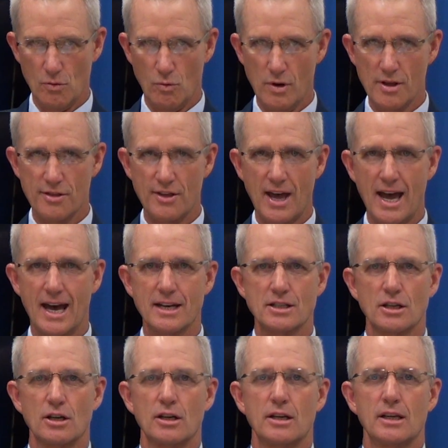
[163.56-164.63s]
With
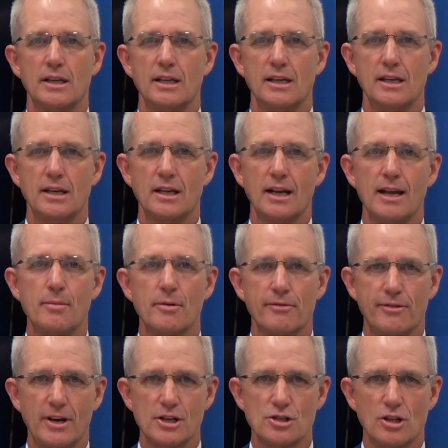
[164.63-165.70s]
that, in a
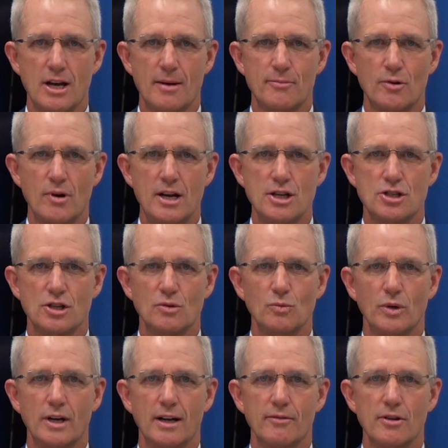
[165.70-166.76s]
professional operation,
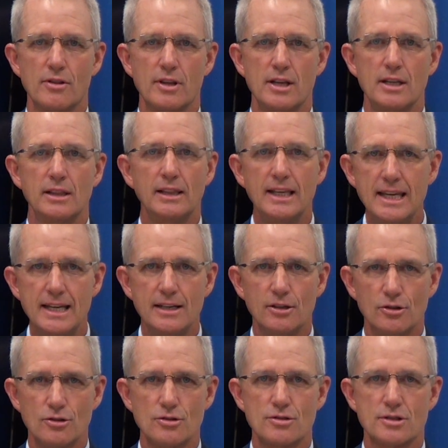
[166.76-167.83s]
whenever the
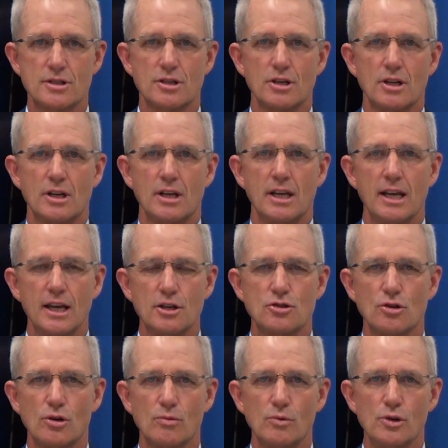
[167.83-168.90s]
leaders
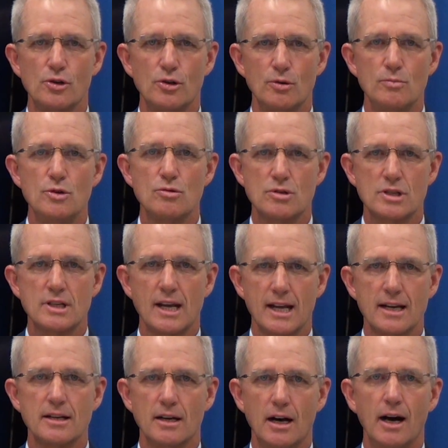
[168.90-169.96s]
enter a room, you
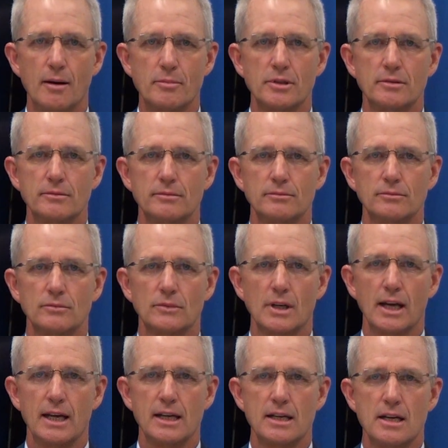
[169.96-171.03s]
stand up,
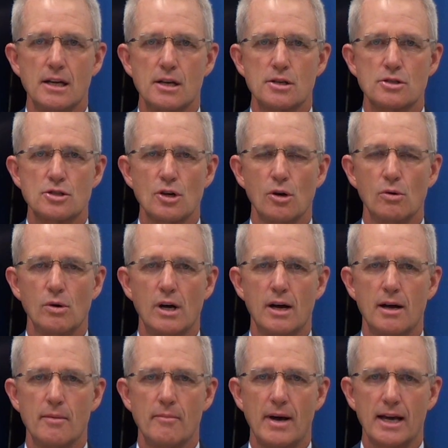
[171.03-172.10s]
okay?
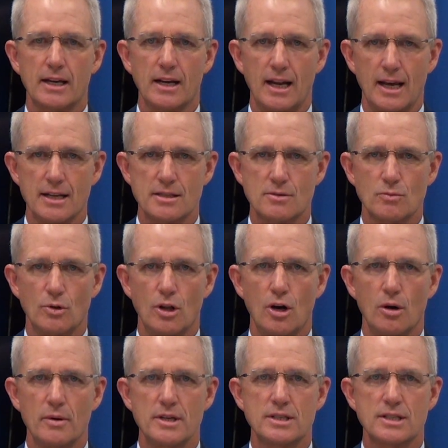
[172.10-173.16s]
So my cadets will
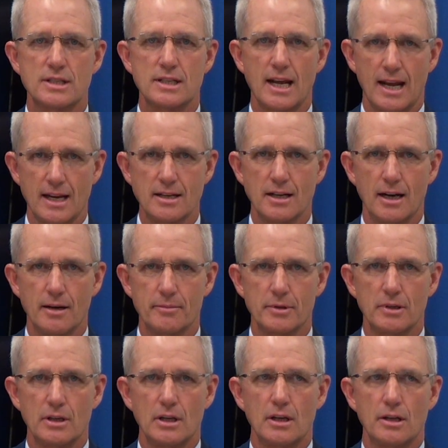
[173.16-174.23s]
always stand
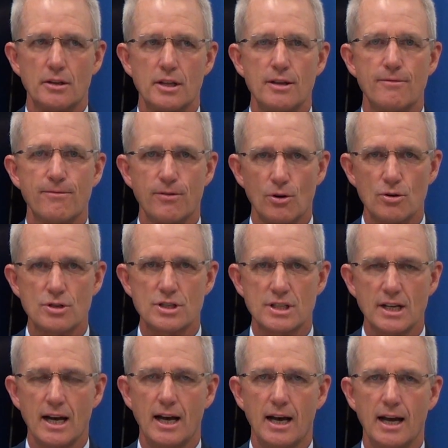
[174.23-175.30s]
up the
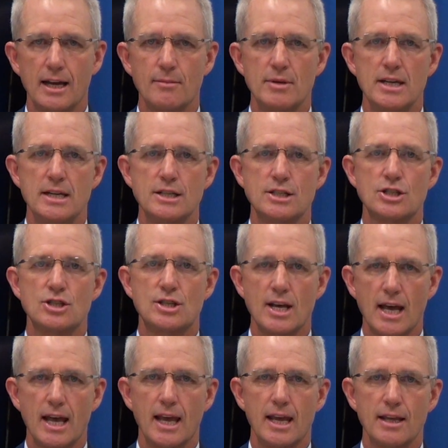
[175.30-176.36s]
first time each
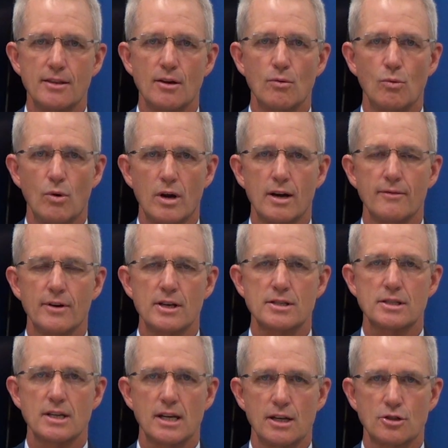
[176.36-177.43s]
day that one of
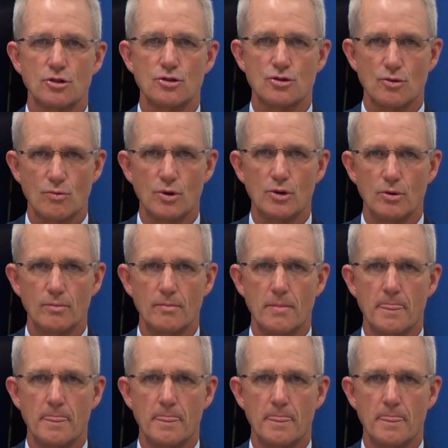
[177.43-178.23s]
us enters the room.